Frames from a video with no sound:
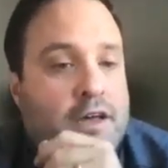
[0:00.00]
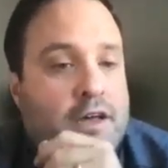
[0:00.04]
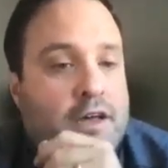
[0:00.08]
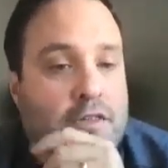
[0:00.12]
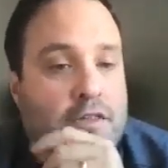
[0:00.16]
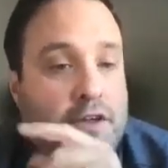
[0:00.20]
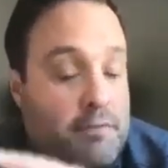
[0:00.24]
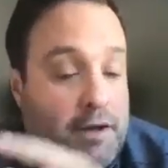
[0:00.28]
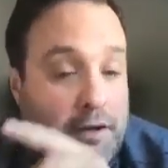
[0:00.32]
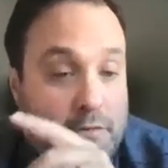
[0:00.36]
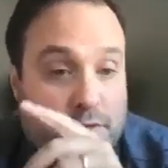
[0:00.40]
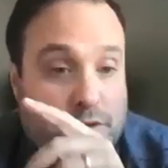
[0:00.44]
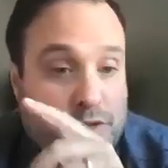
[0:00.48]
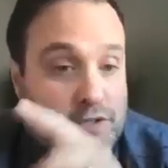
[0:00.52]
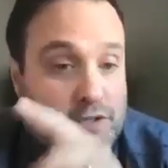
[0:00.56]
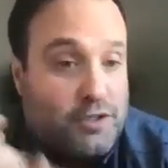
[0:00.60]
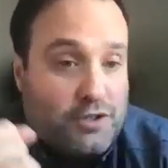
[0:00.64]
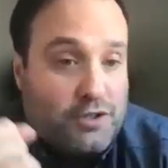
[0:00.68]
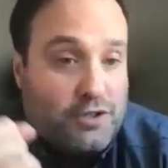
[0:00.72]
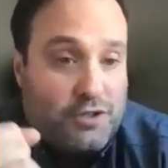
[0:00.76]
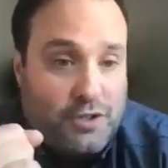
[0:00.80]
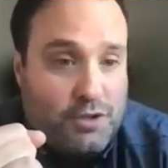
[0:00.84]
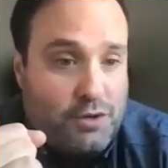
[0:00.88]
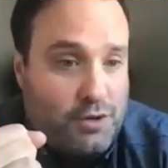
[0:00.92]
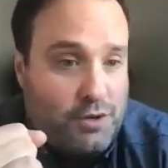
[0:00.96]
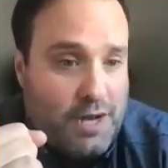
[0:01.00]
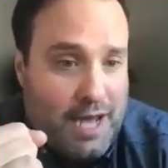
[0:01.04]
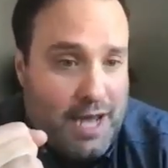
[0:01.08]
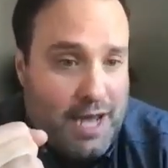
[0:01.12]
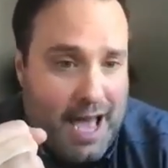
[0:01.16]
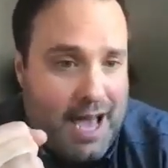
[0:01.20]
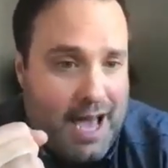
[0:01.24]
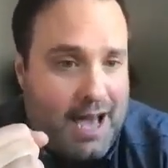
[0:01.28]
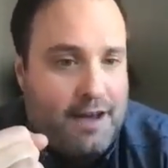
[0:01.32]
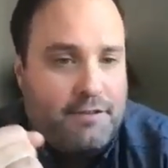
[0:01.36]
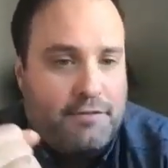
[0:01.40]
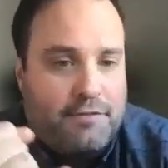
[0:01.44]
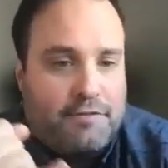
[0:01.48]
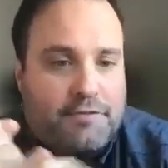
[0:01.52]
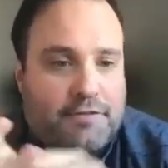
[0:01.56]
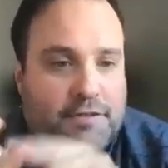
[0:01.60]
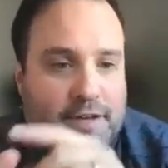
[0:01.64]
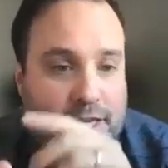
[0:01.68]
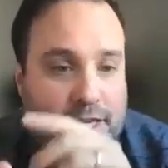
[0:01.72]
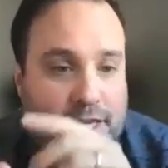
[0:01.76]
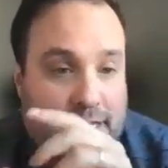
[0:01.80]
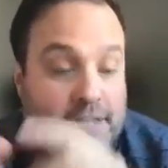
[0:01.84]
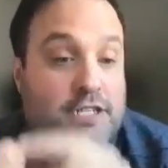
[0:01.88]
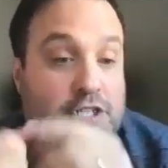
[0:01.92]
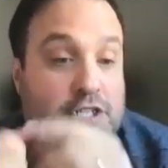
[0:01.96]
Their members are
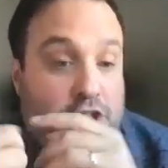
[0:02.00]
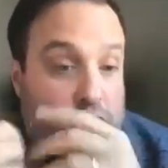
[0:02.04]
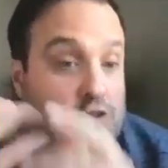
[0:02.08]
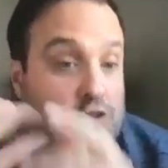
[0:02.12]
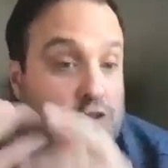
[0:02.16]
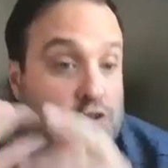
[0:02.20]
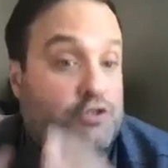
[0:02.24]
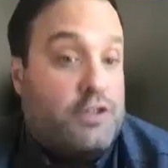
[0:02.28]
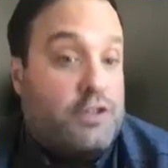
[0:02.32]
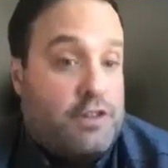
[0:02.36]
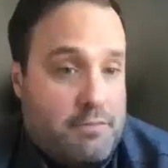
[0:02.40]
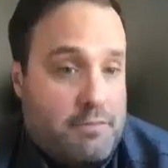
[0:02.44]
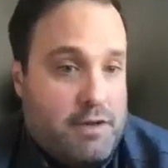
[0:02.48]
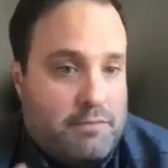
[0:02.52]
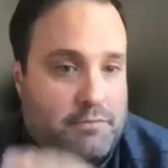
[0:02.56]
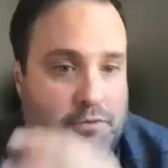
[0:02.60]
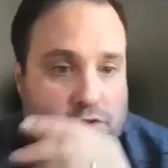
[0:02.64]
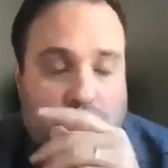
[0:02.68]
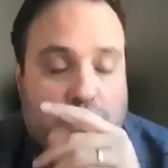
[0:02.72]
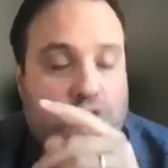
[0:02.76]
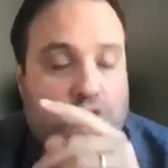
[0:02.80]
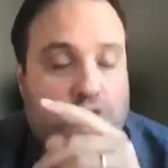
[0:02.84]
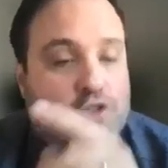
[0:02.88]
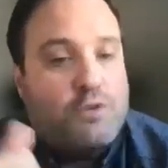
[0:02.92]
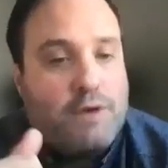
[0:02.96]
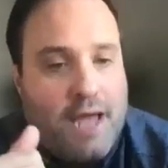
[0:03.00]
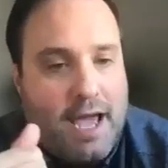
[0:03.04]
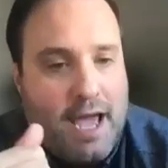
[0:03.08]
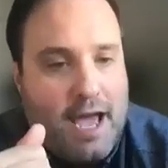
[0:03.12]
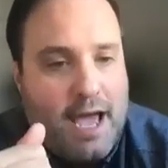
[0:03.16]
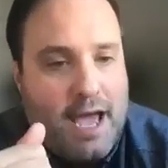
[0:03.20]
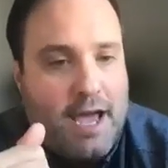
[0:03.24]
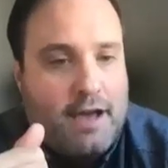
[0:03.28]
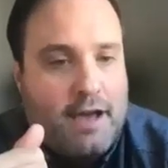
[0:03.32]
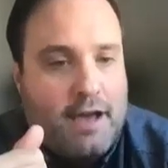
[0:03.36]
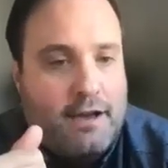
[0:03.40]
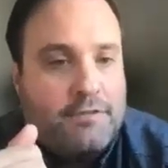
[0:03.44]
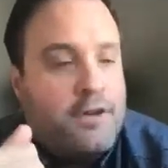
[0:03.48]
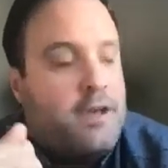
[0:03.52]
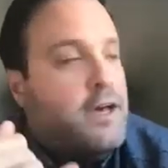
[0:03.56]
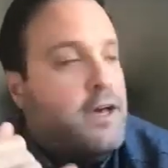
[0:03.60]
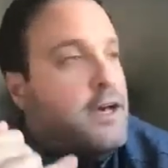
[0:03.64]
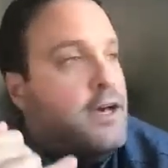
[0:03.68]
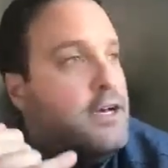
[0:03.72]
2.5, the children of their members are 2.5